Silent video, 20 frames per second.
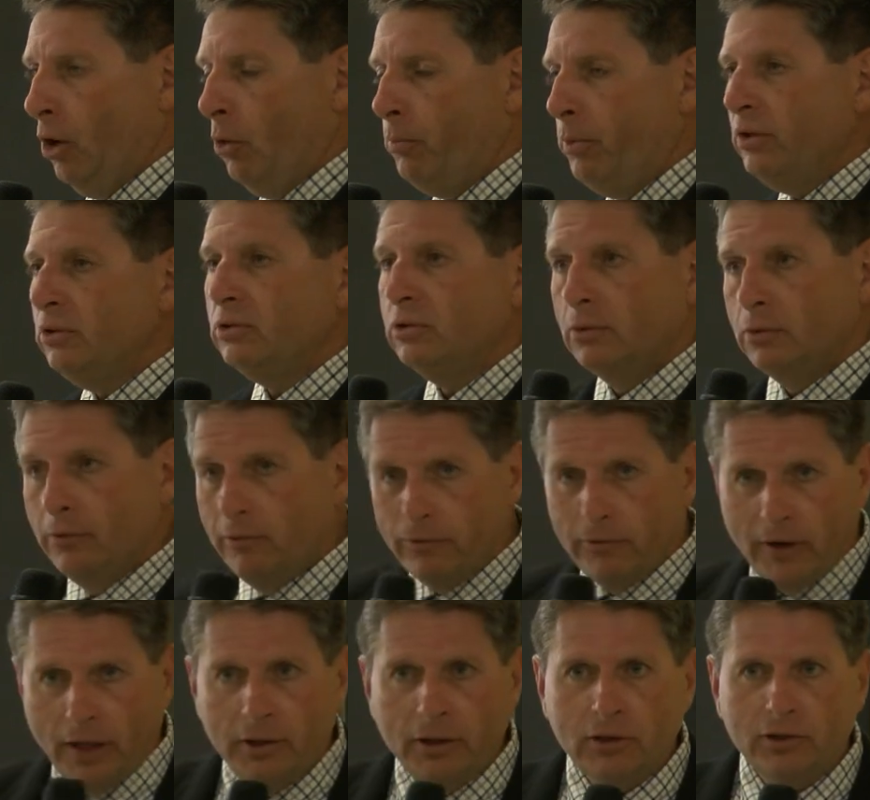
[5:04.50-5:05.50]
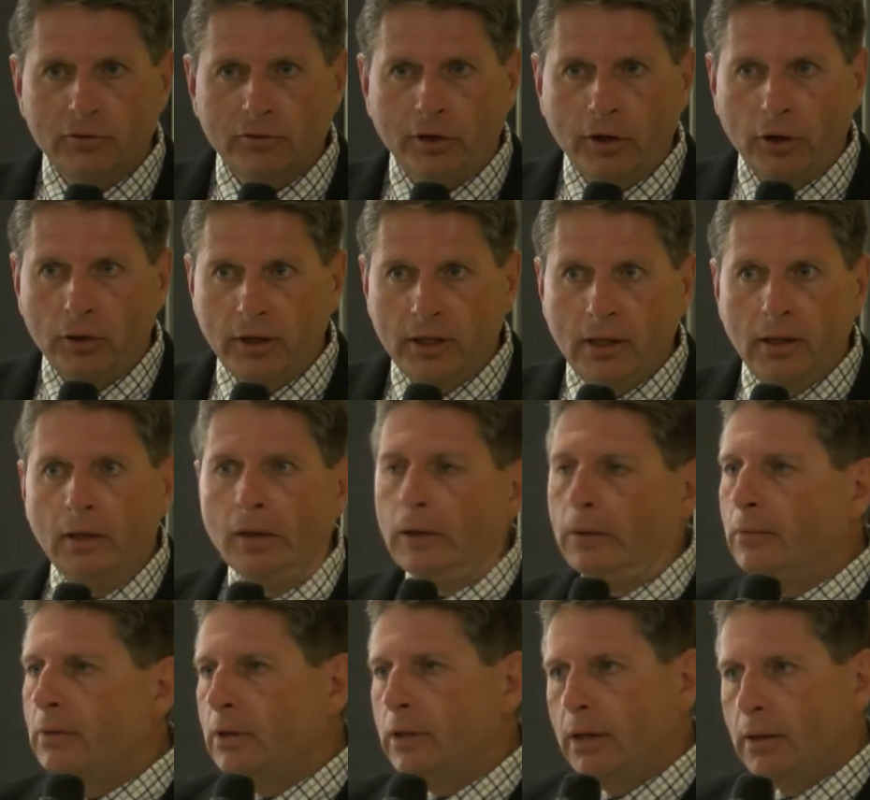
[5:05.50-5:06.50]
help us, fund us fairly,
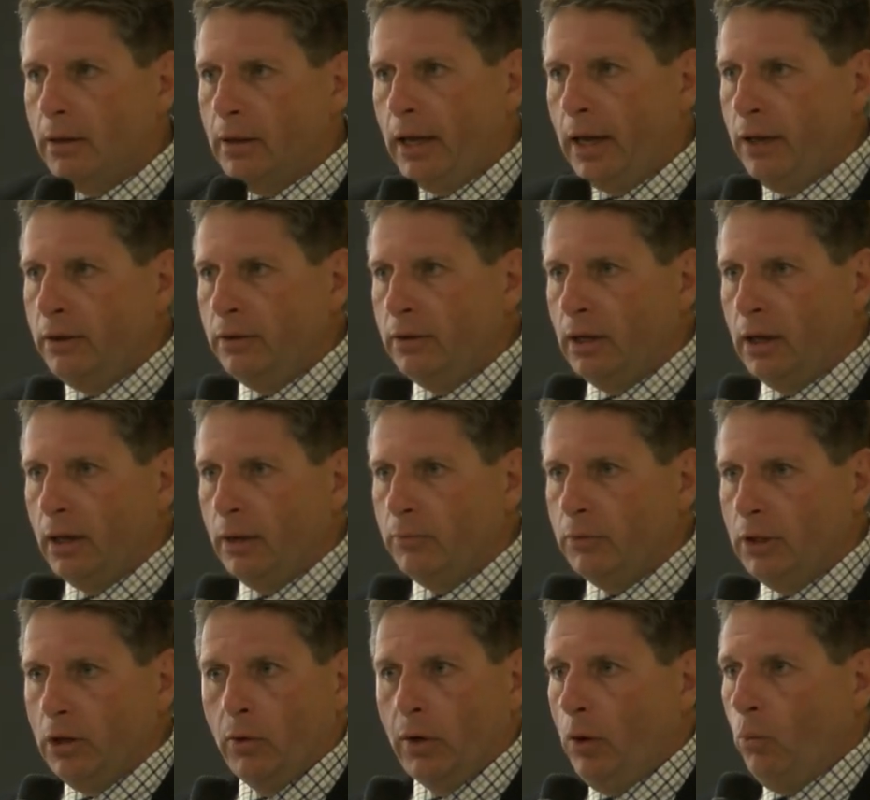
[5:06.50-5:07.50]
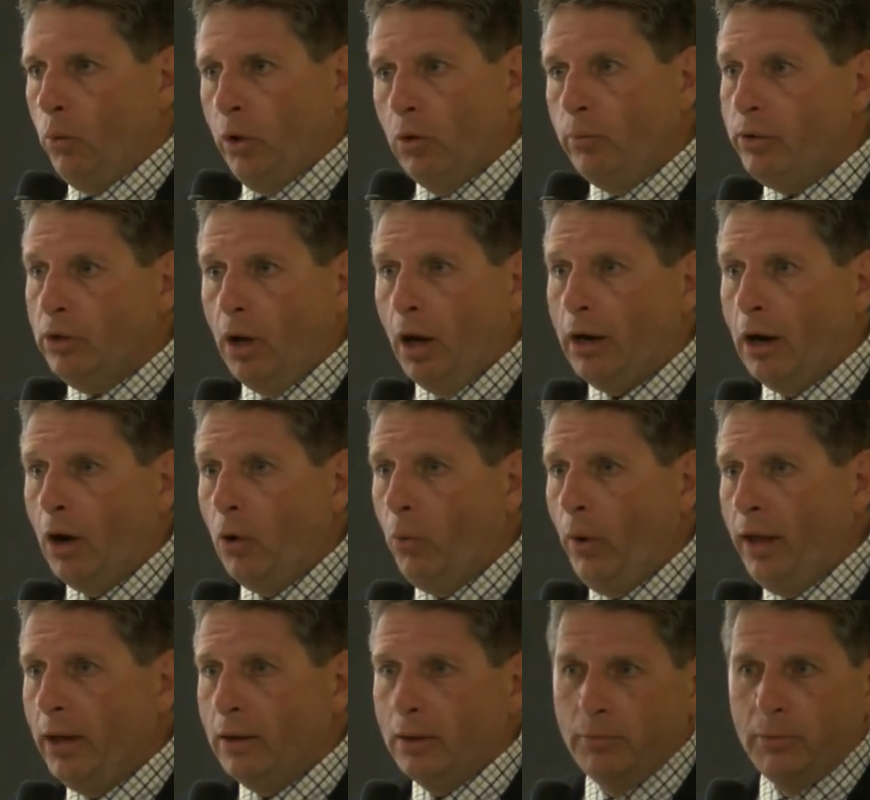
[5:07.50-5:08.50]
and um, you know, and we'll be on our
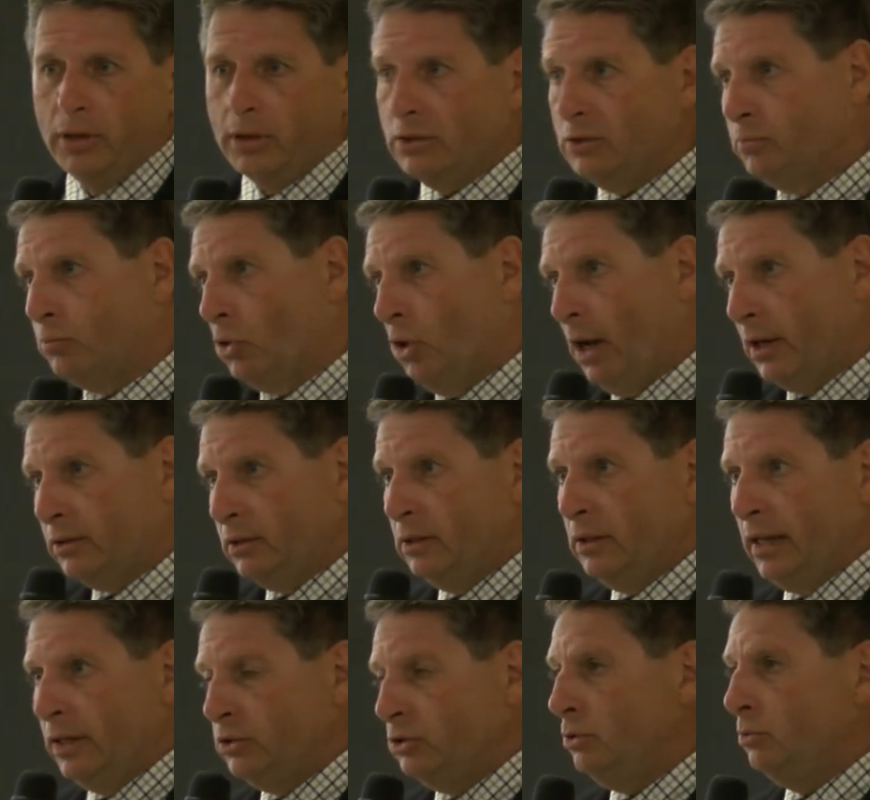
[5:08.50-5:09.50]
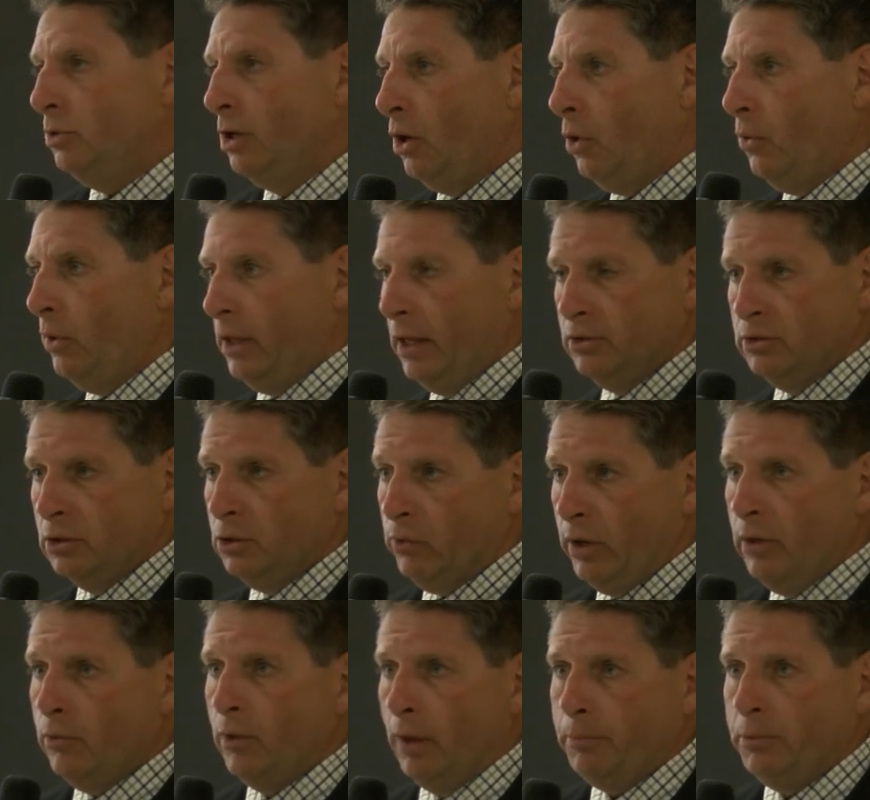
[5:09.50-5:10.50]
way because Brockton, as you know, has a
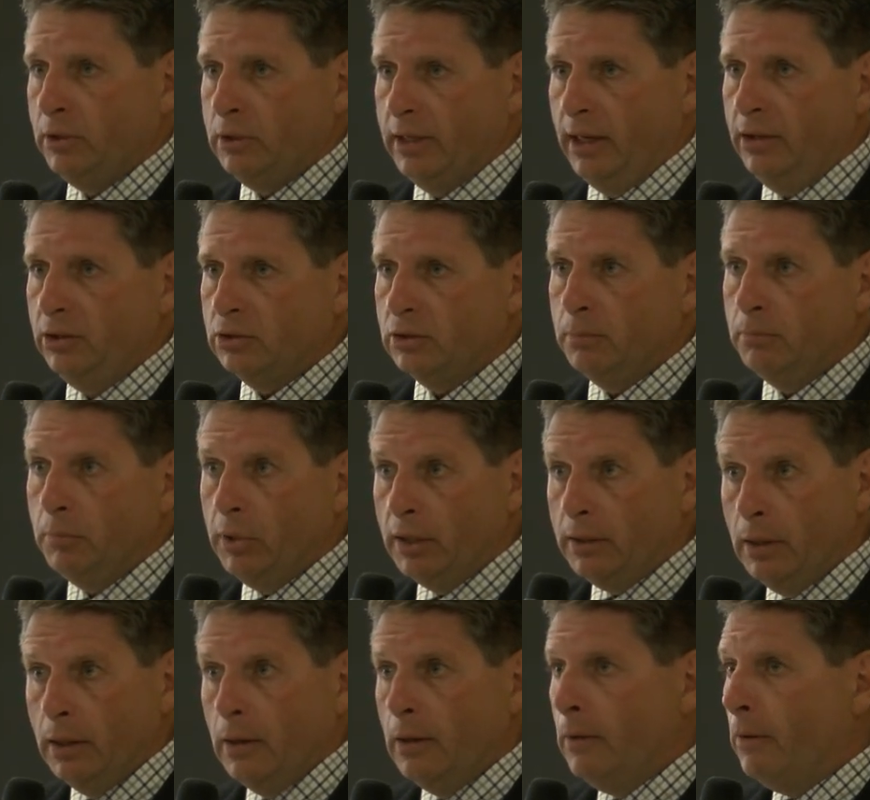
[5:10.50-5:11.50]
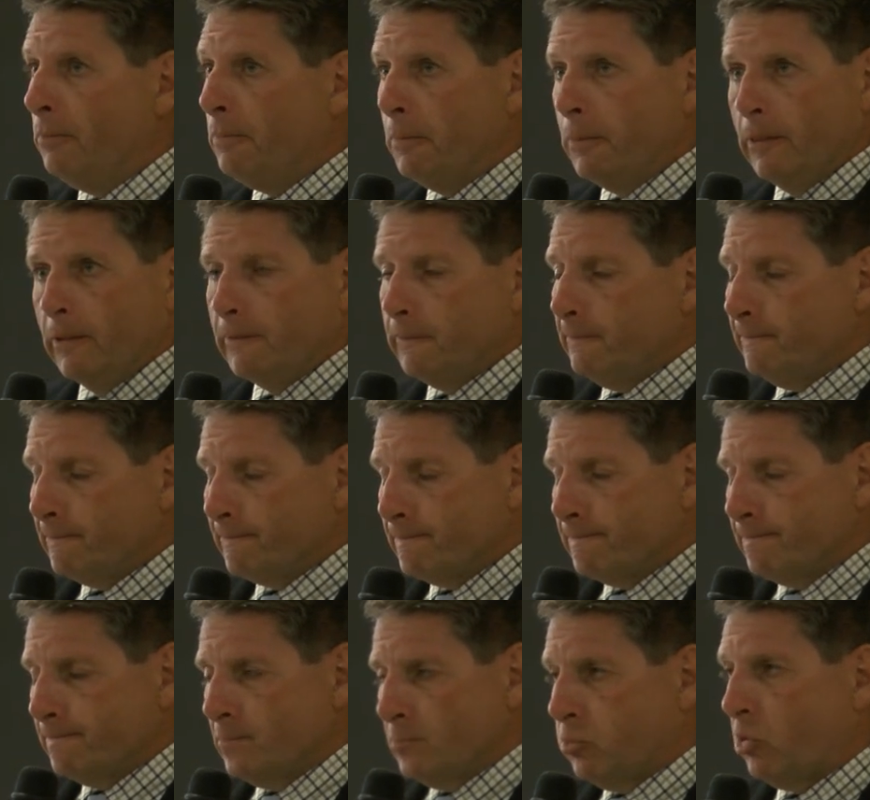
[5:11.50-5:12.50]
great reputation. But
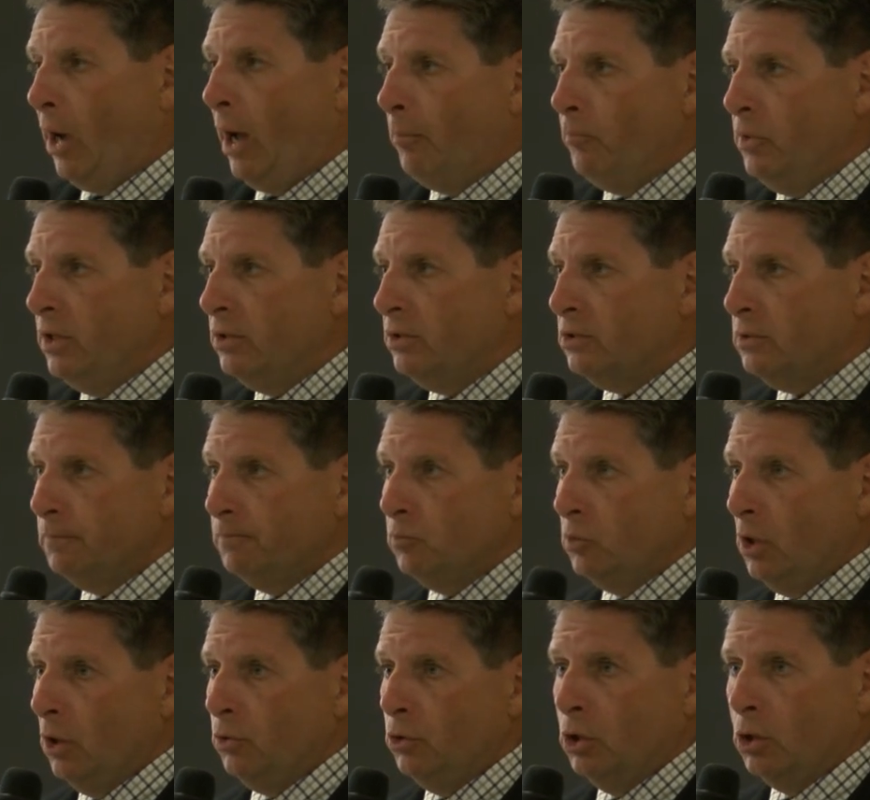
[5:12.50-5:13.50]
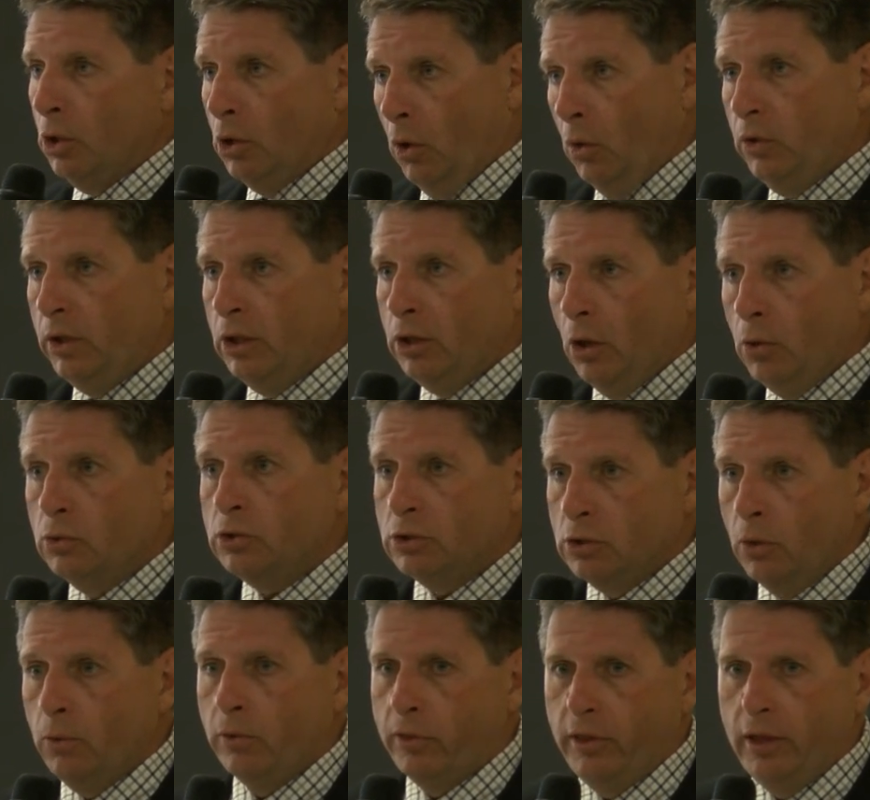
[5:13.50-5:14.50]
the problem is, you know, you can only go
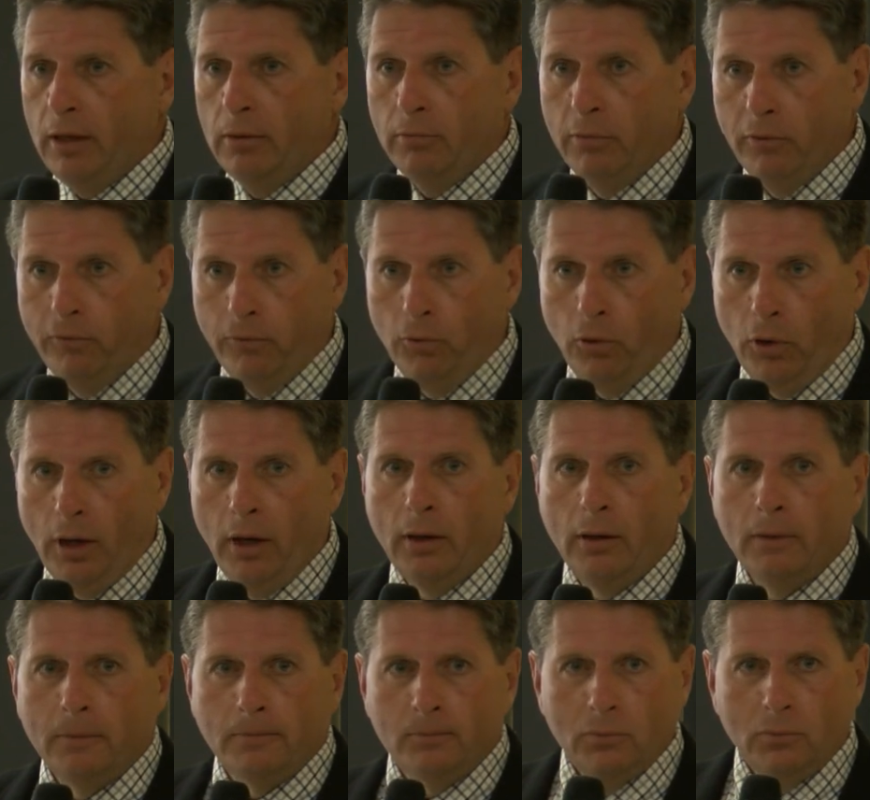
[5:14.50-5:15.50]
so thin before